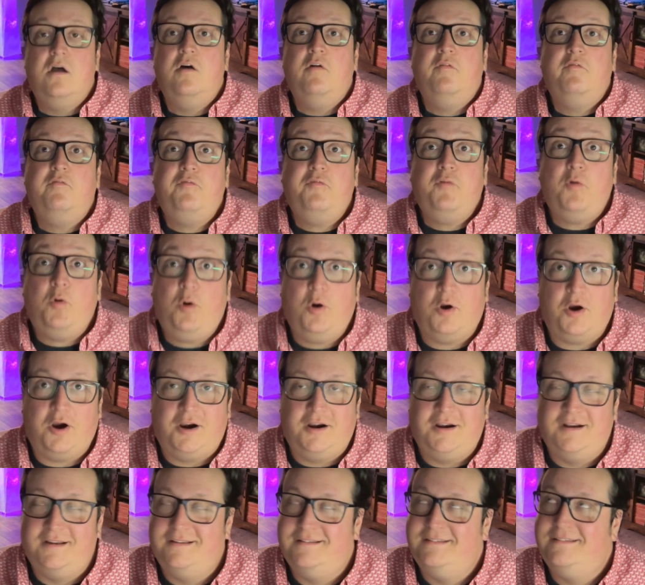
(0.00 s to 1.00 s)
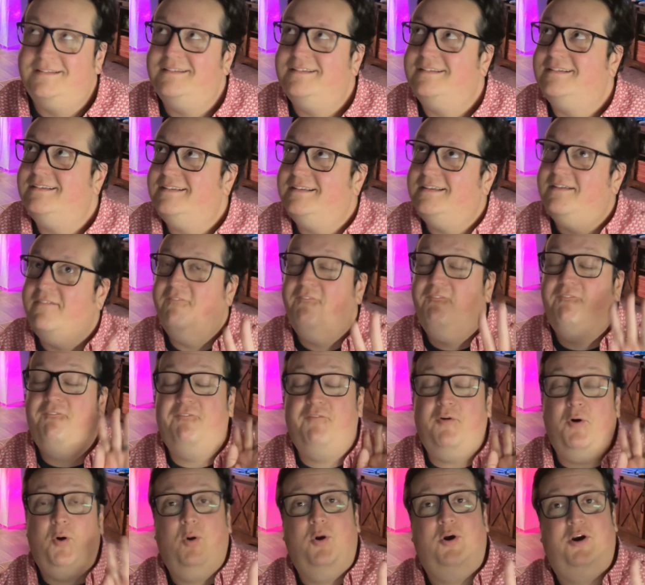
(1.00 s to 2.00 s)

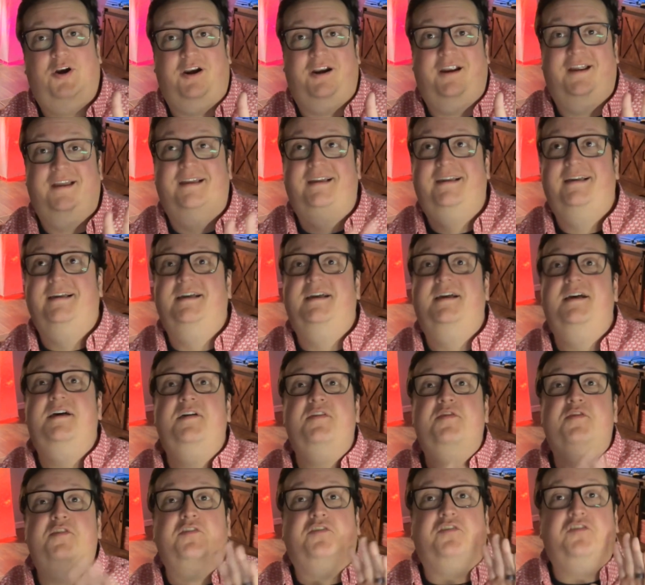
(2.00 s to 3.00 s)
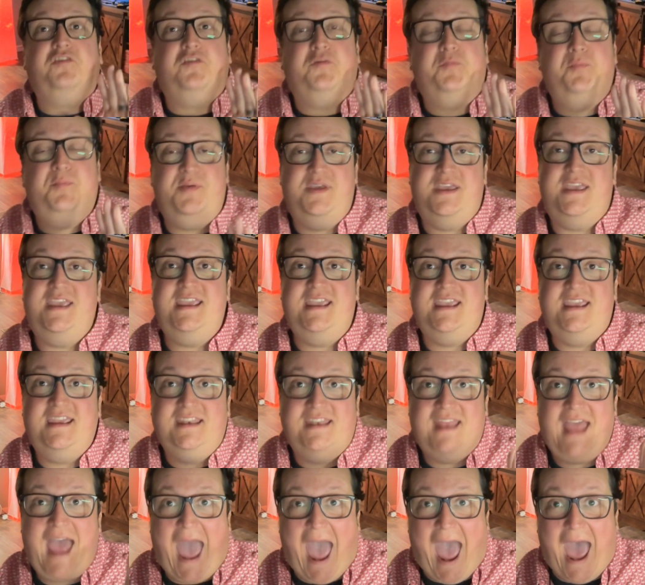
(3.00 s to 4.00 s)
4, the
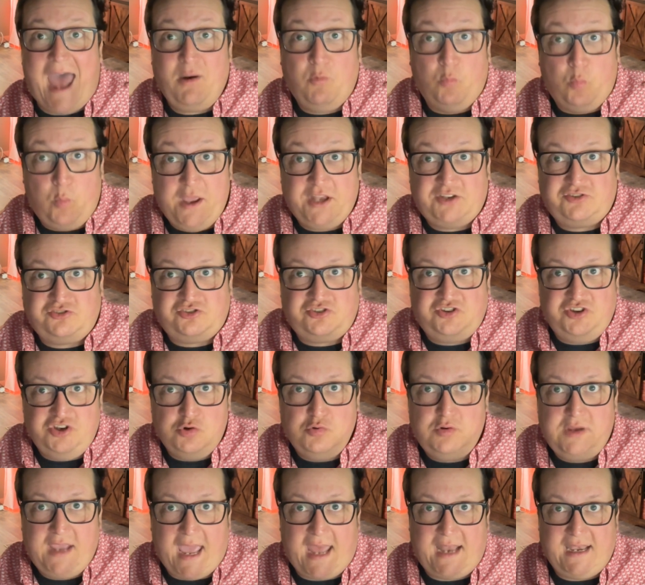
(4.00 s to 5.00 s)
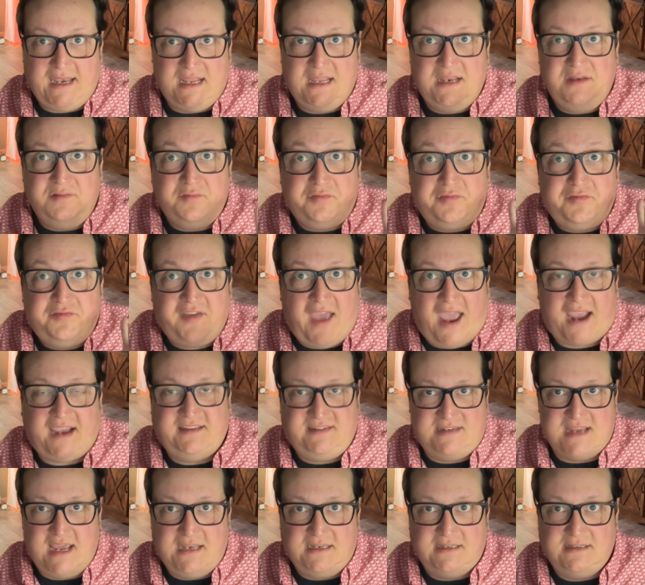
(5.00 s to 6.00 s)
speed at which you get
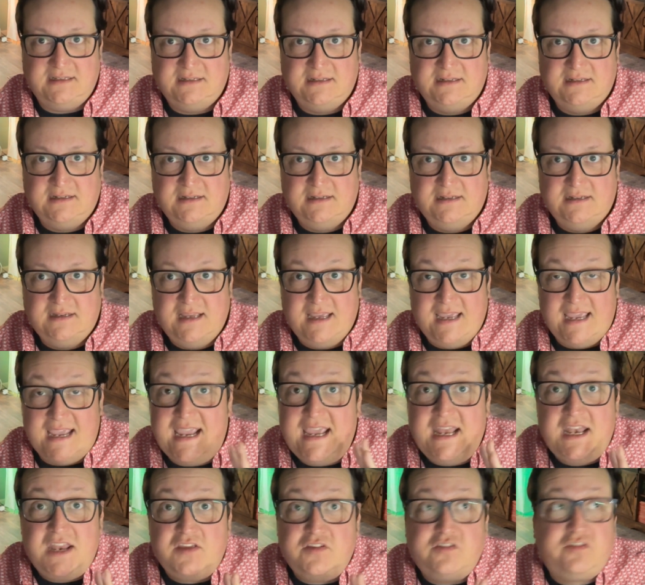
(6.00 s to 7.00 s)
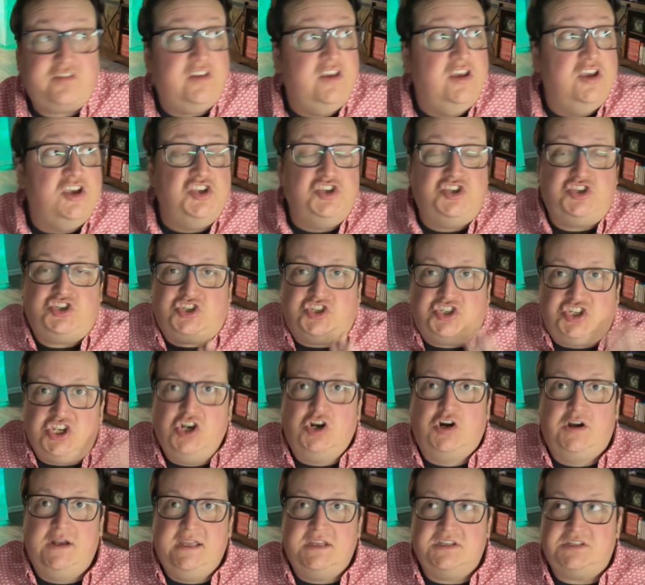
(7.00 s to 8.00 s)
infected. It is
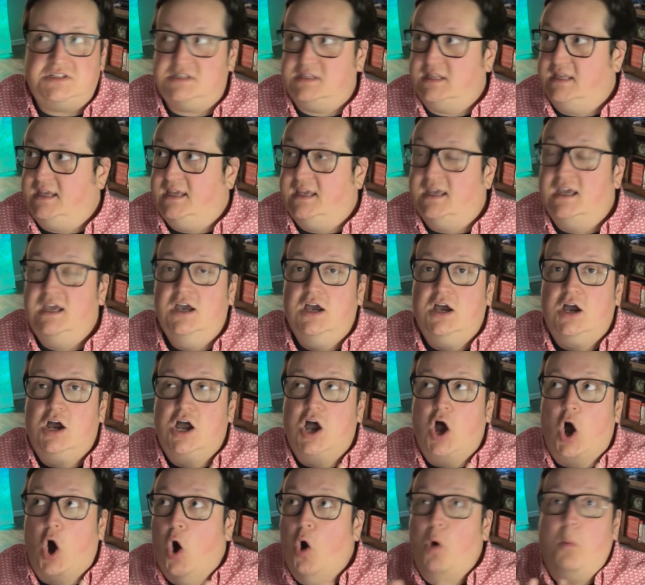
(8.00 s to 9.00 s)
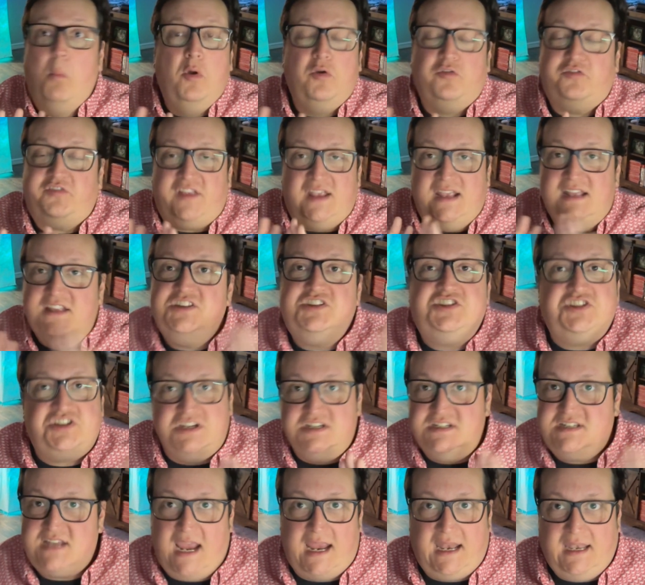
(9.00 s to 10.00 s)
seriously almost
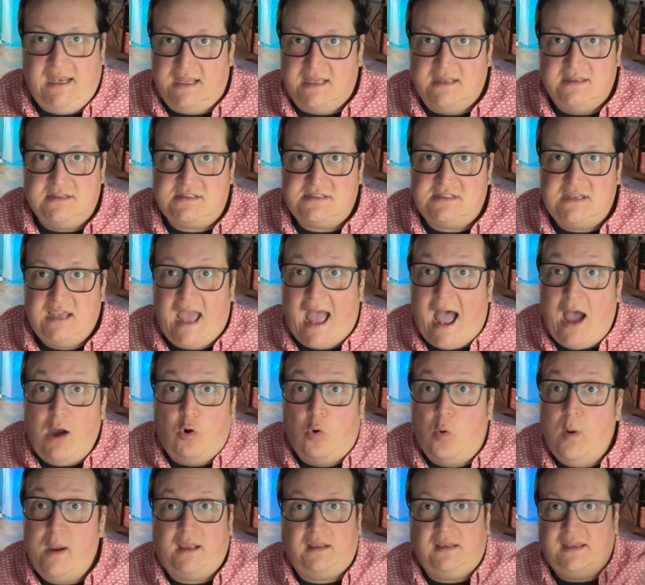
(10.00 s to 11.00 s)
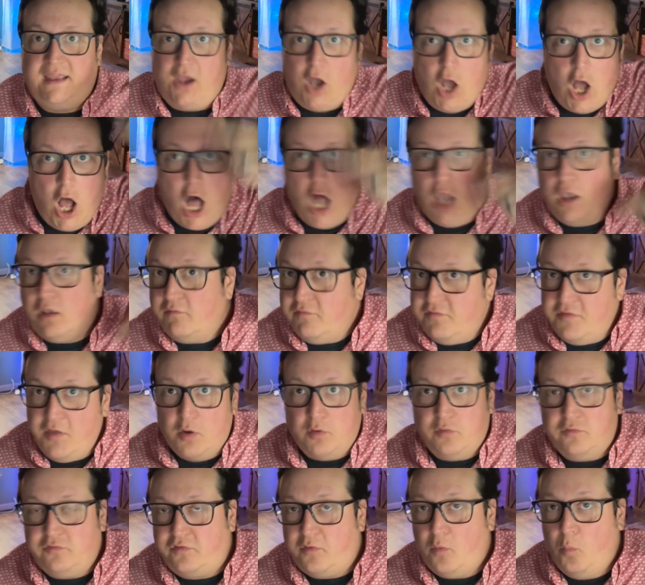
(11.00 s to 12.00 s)
instantaneous how quickly all of
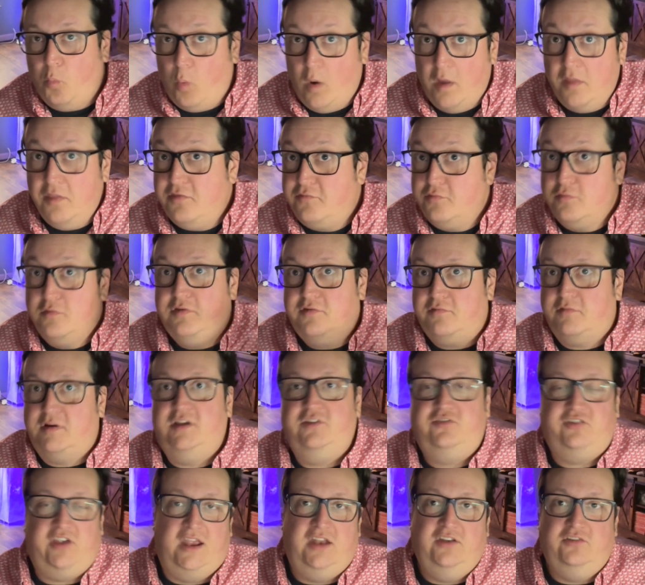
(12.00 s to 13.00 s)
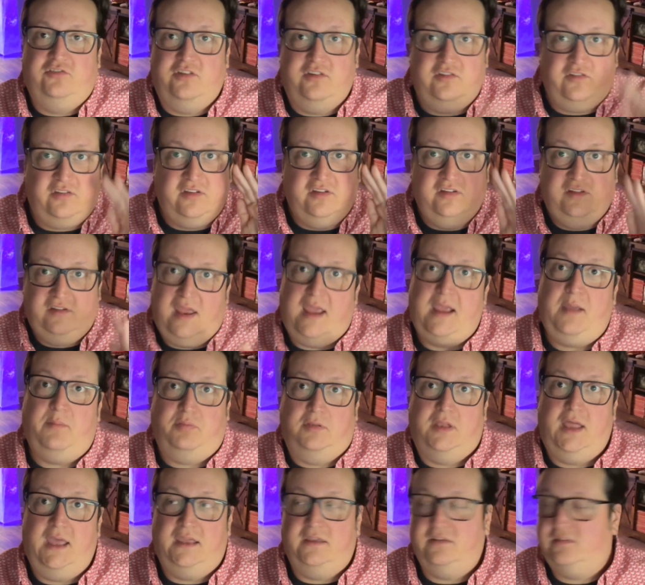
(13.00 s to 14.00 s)
those 1 through 3 changes take
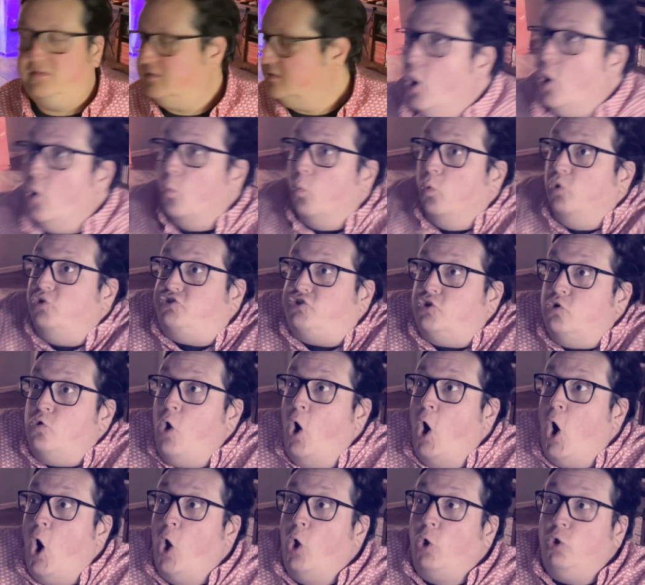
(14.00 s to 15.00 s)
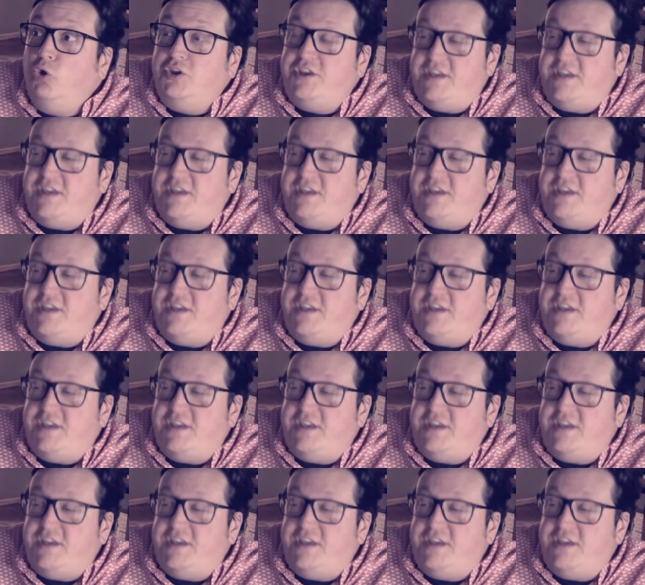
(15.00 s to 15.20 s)
place. Would you hold